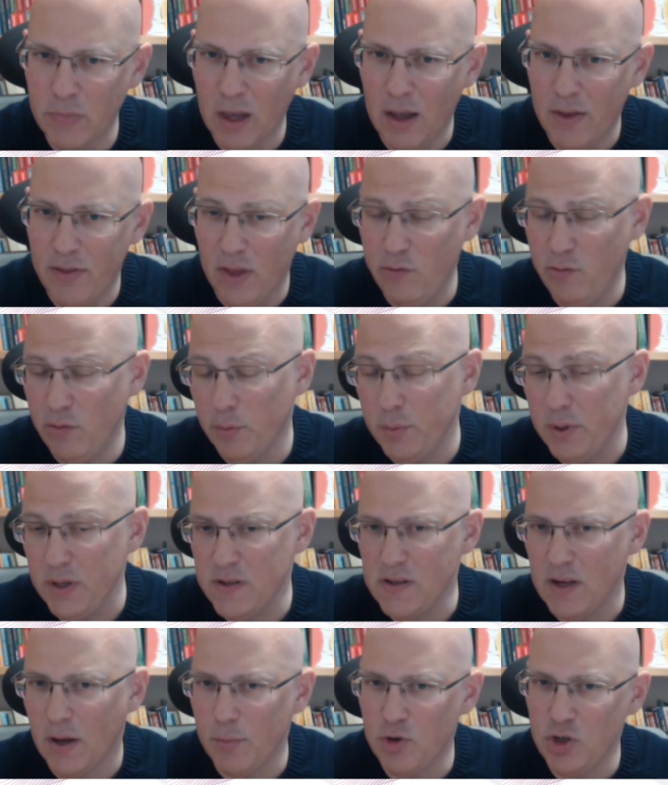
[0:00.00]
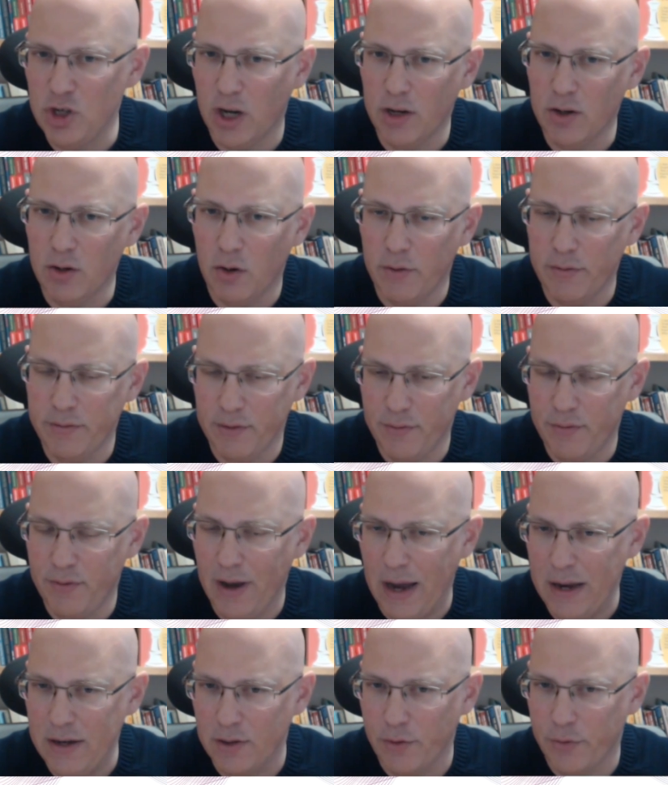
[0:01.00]
That will be subject of the
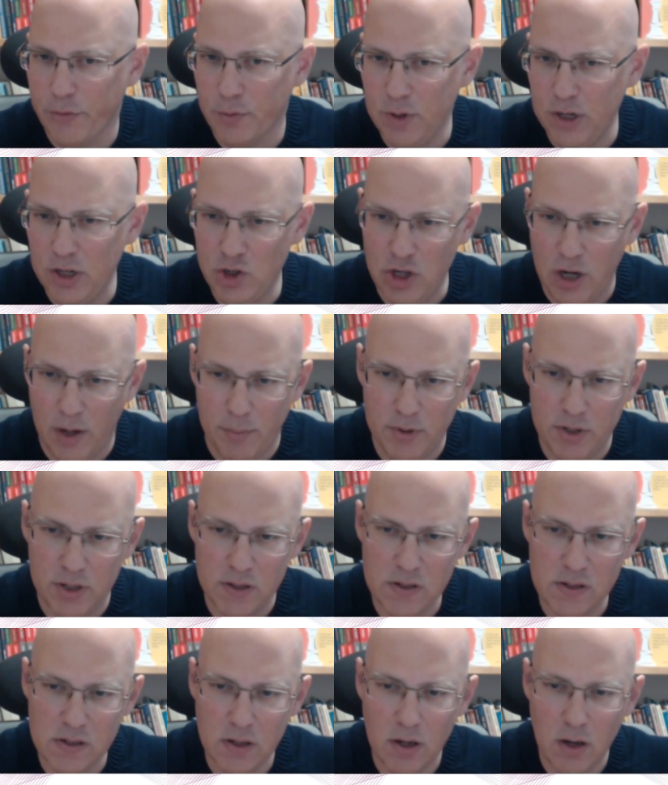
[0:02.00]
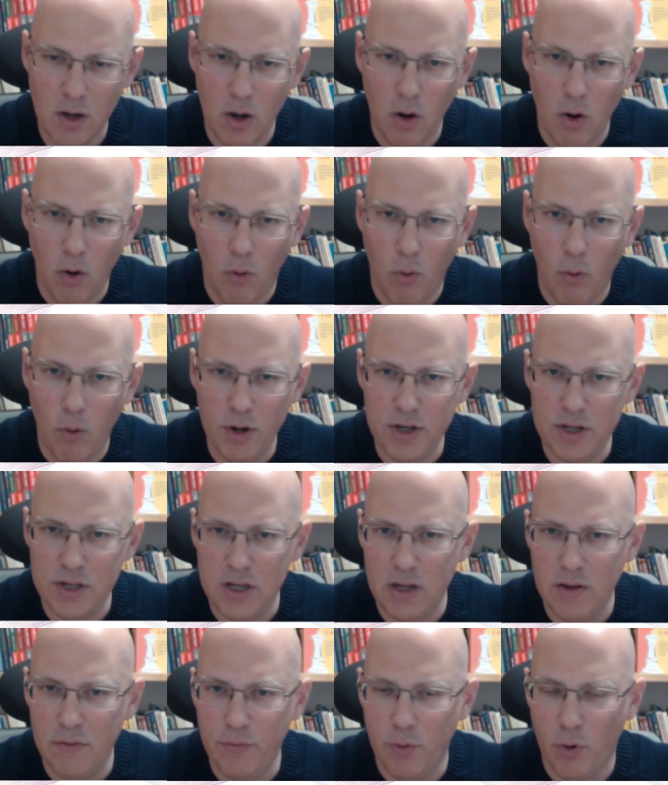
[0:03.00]
final 3 chapters, or
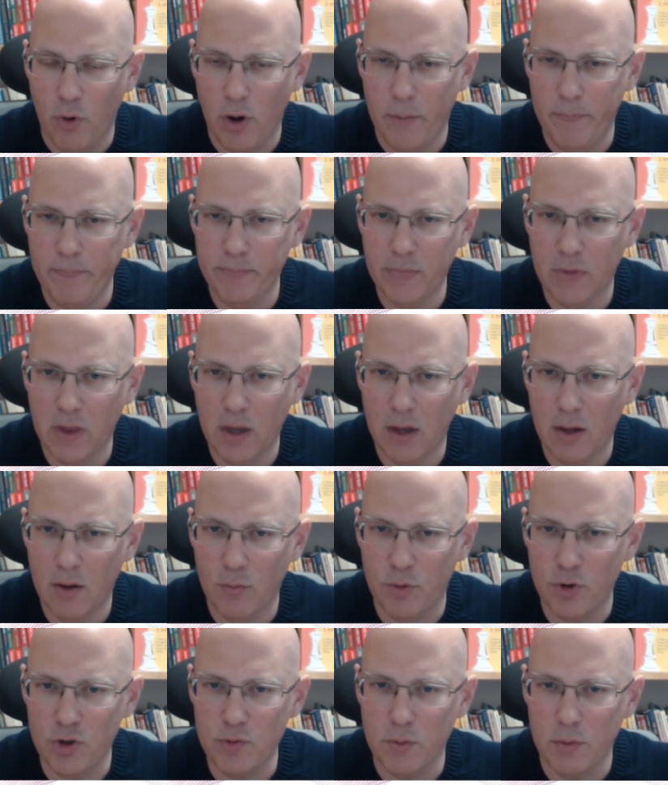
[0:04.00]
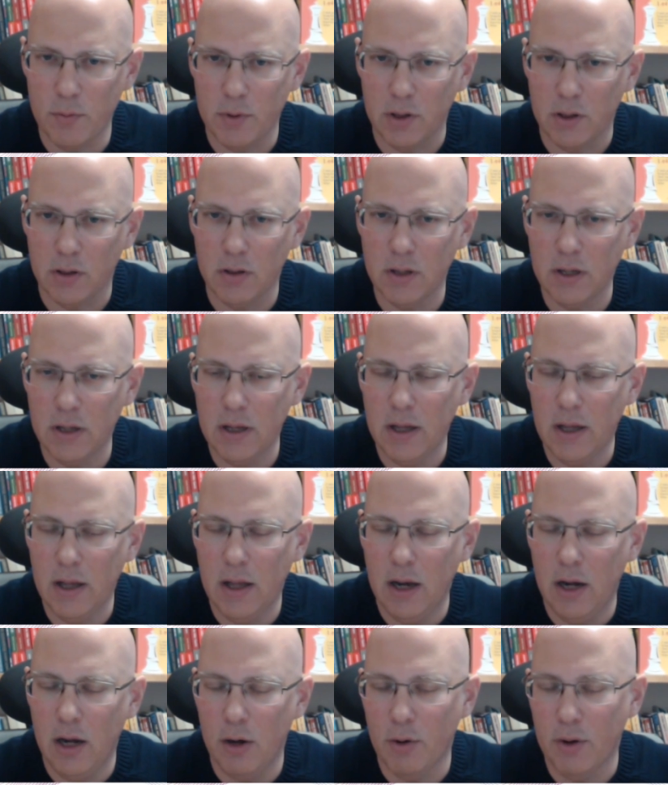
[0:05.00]
d4, which we will
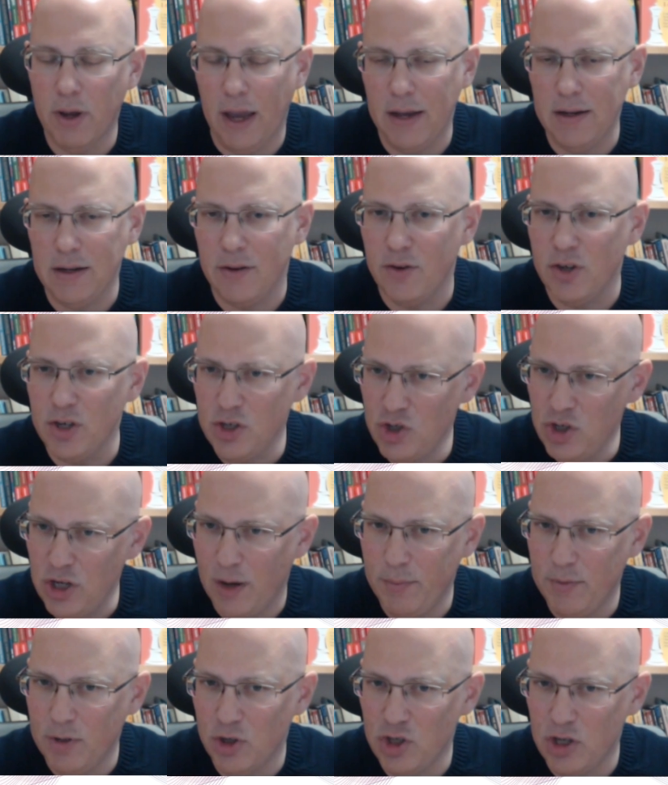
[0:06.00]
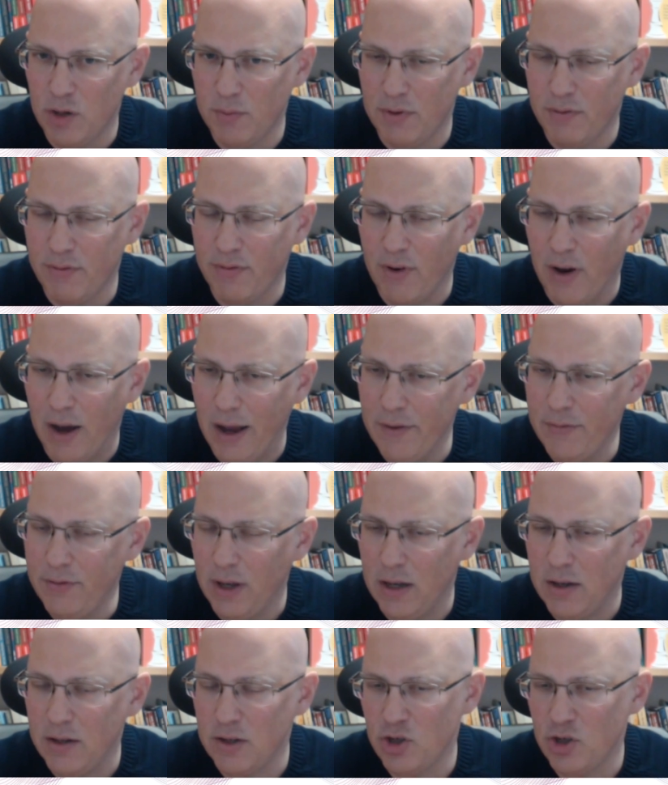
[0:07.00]
look at in this chapter, chapter 5, and in